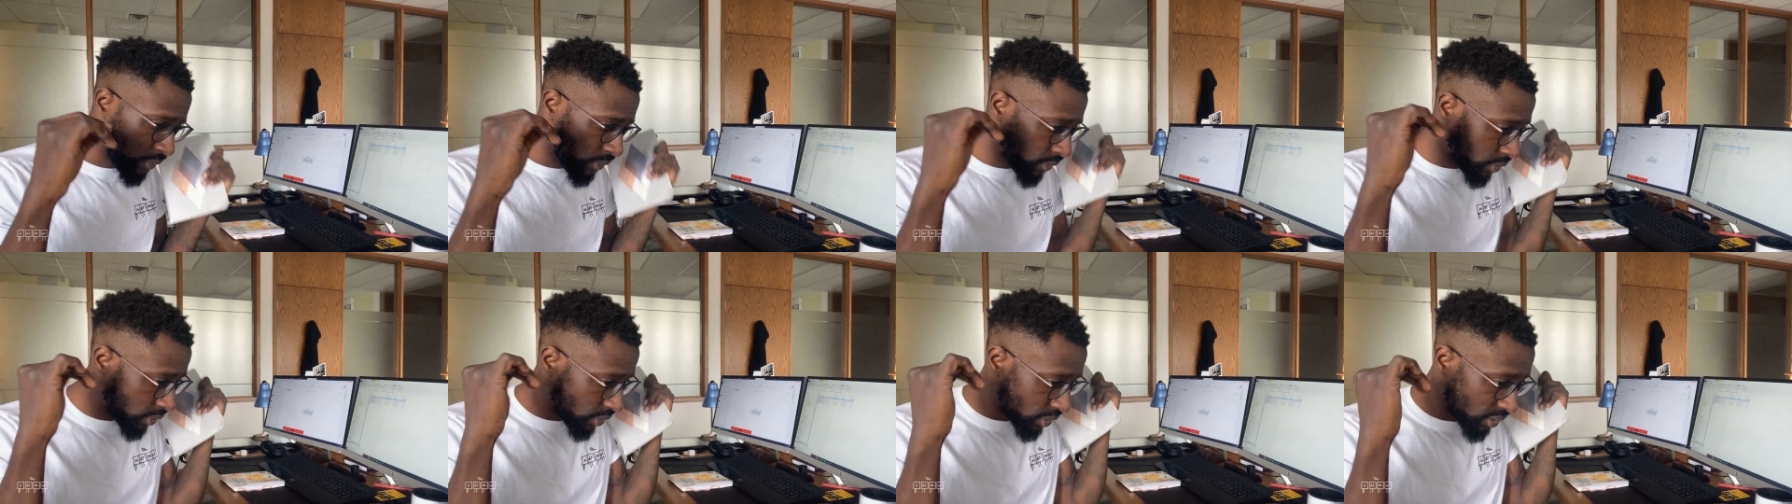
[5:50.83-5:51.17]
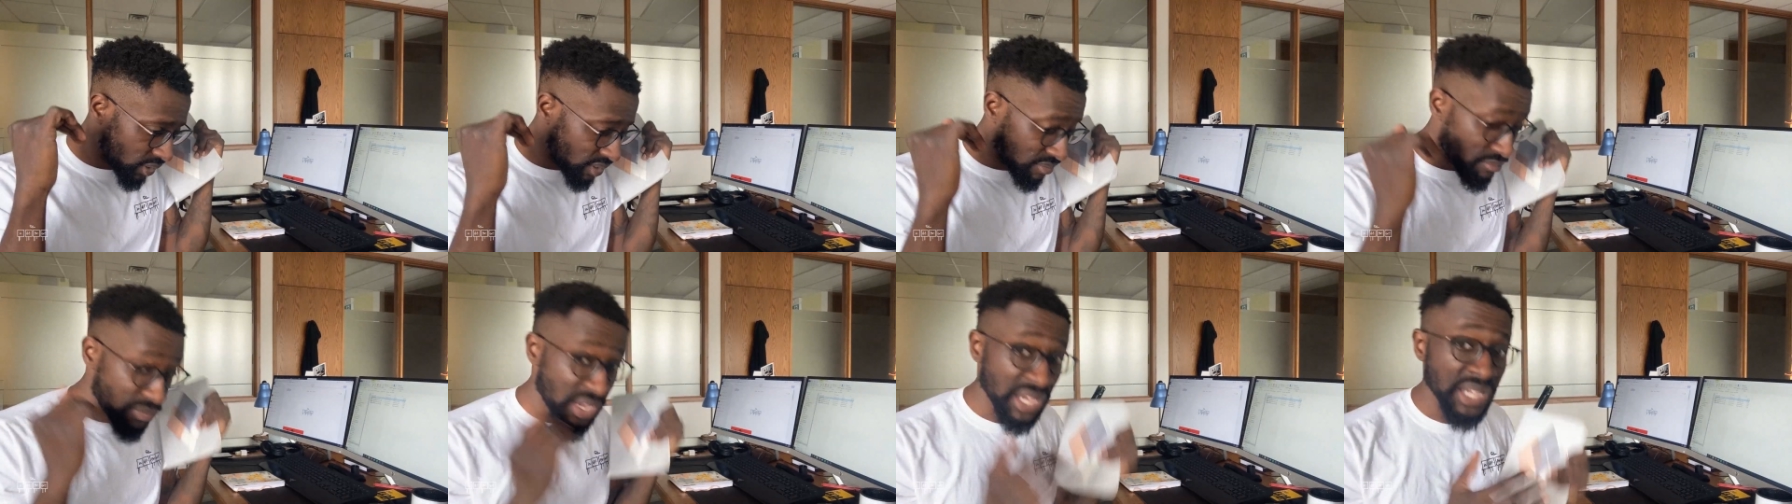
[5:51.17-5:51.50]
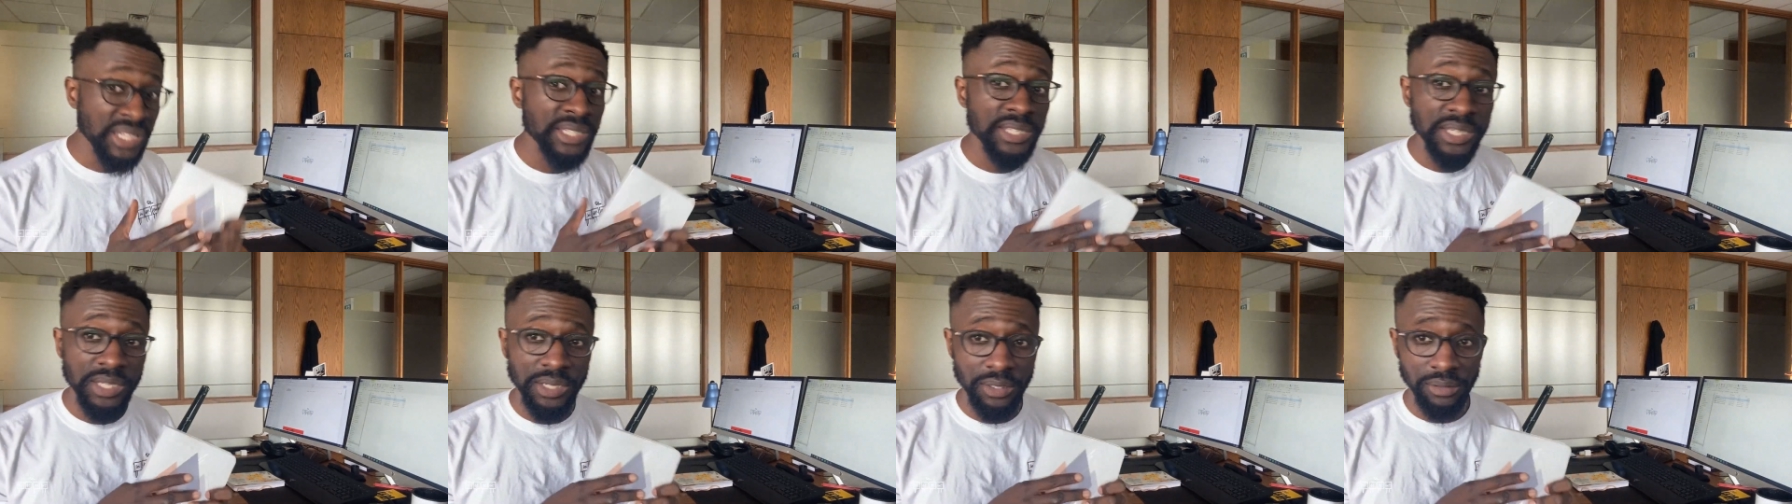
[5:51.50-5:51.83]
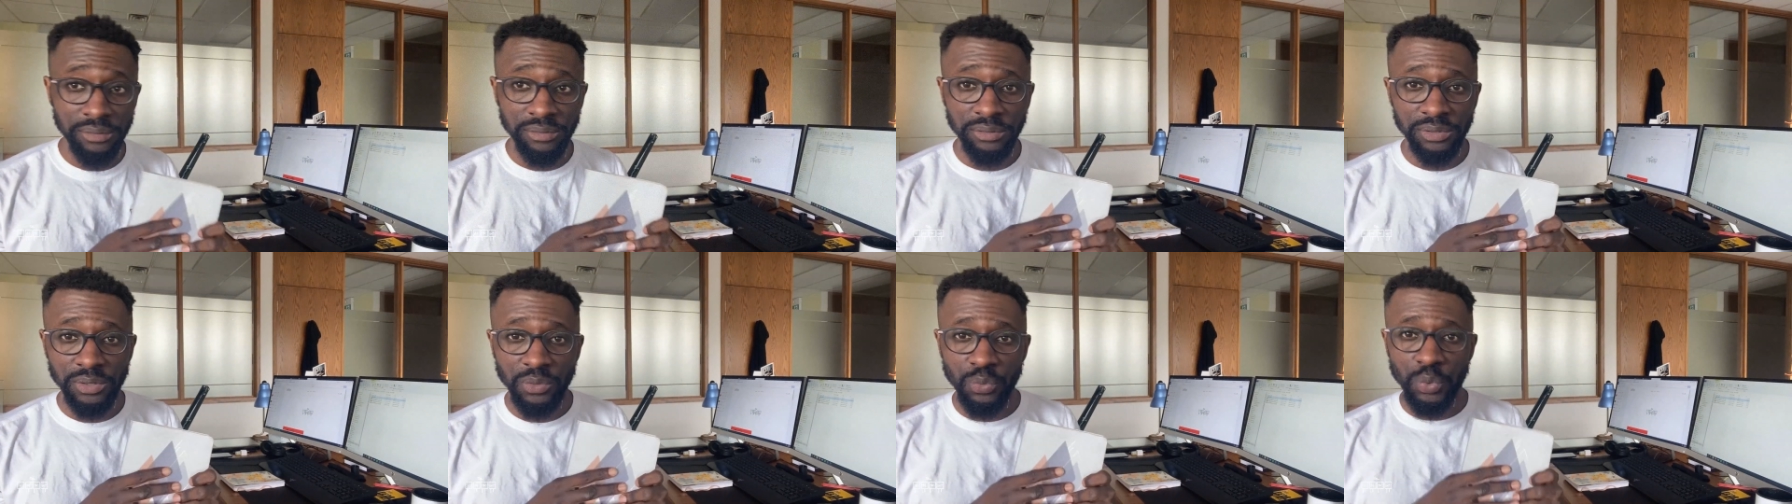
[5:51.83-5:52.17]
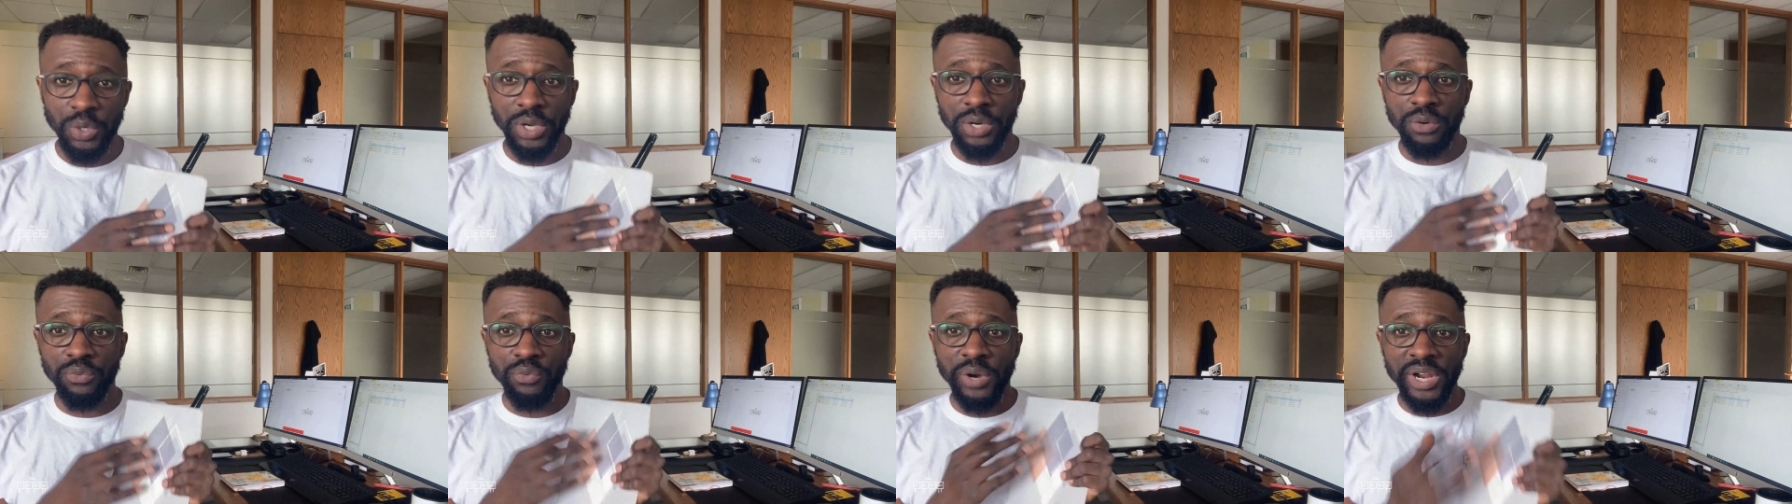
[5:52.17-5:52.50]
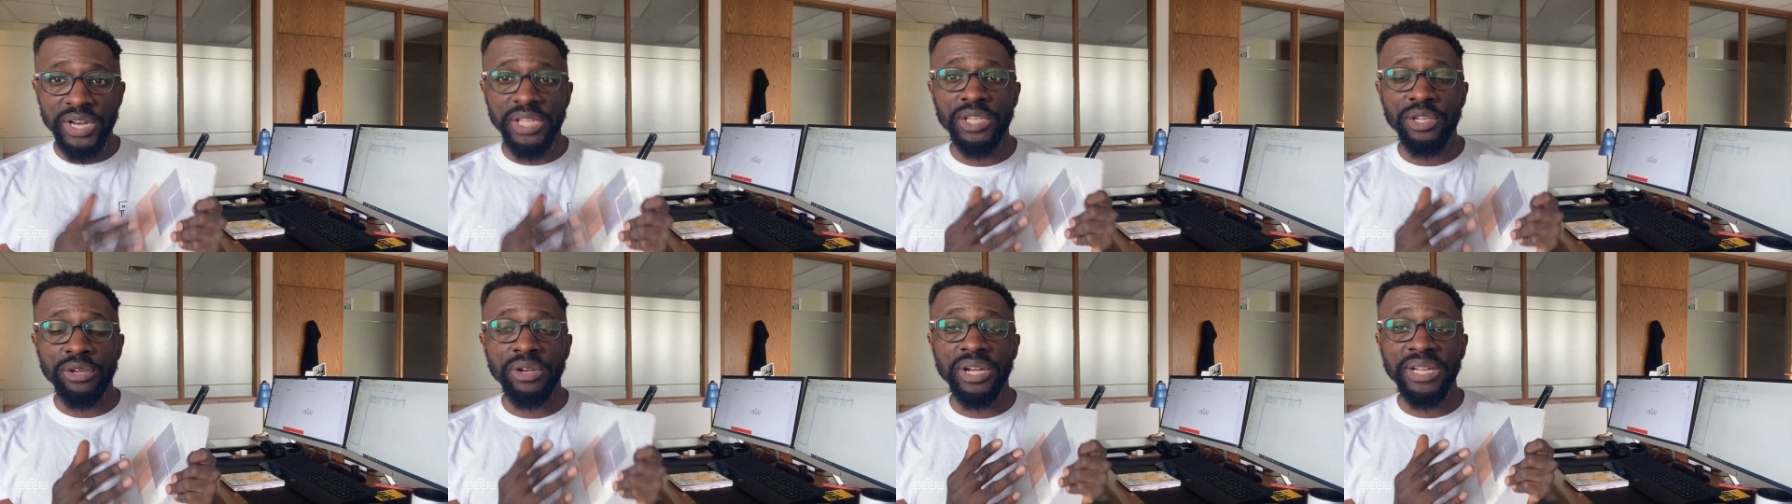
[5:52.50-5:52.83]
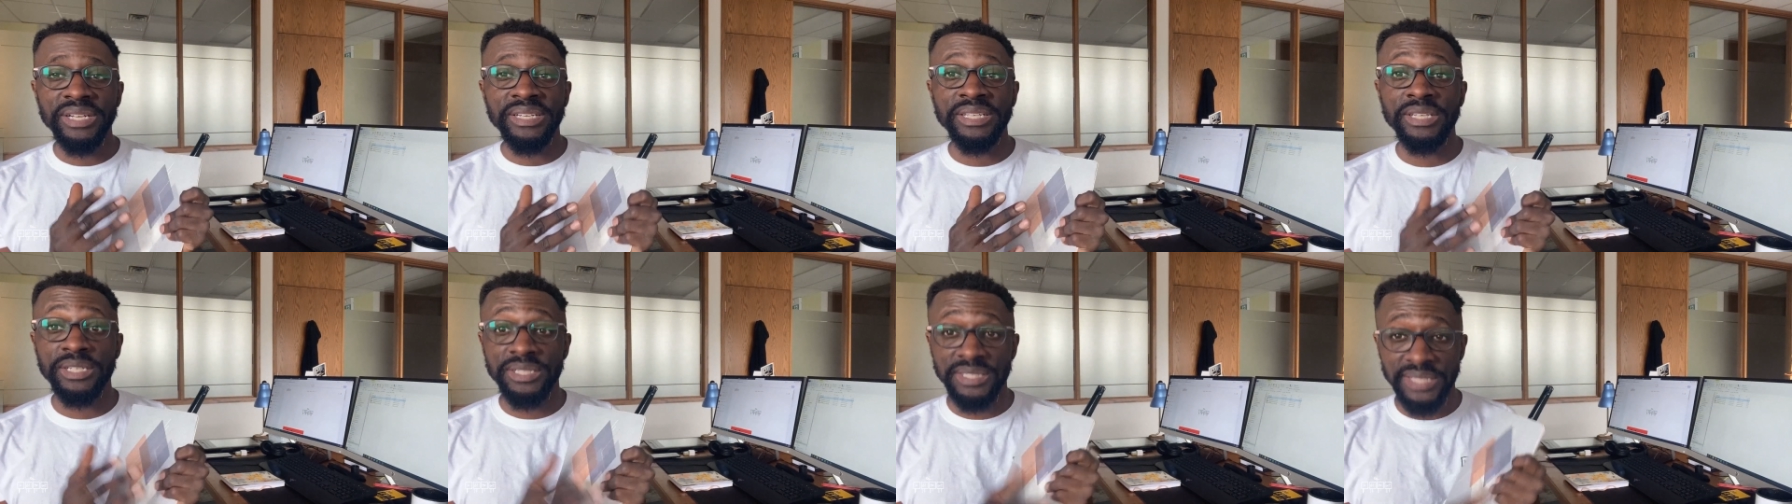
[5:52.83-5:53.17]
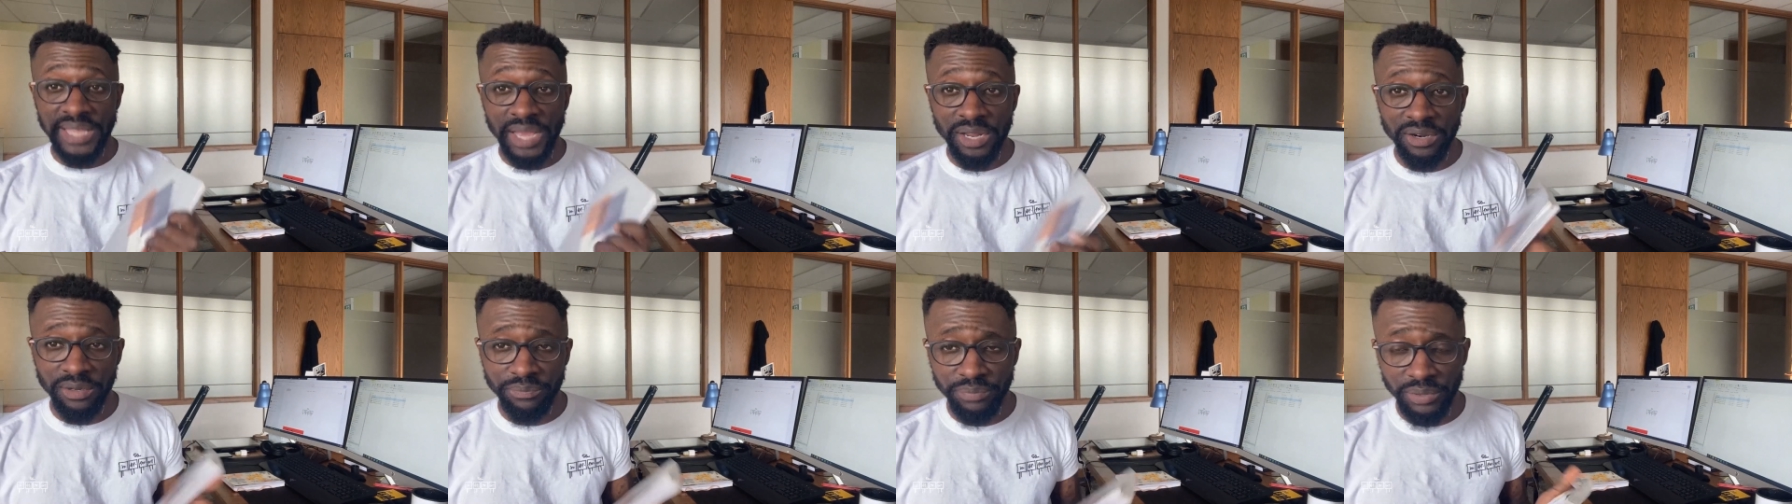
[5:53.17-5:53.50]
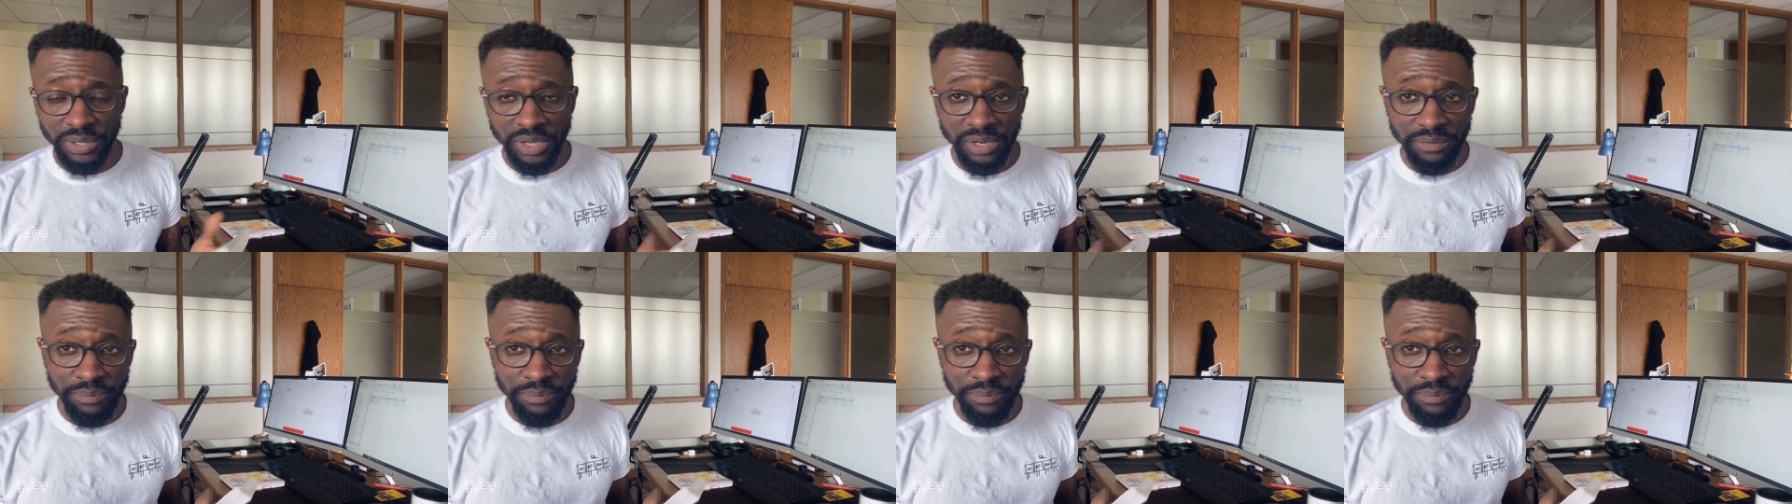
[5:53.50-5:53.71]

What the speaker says: It's amazing what writing your ideas down on